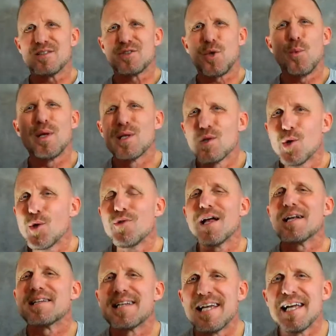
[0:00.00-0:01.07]
So we learn
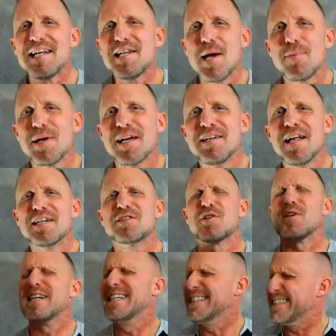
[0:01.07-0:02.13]
that King Nebuchadnezzar
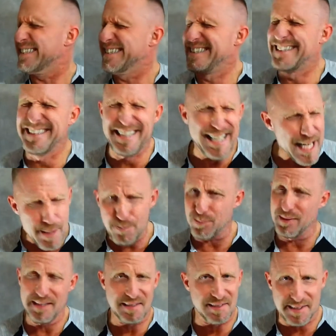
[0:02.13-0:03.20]
is
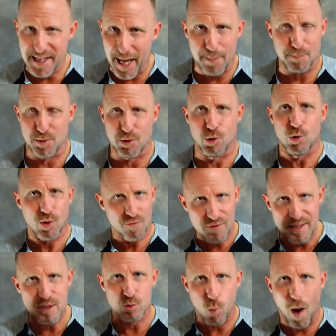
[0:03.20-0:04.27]
deeply skeptical of
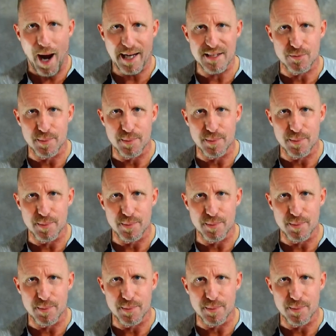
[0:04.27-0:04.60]
these wise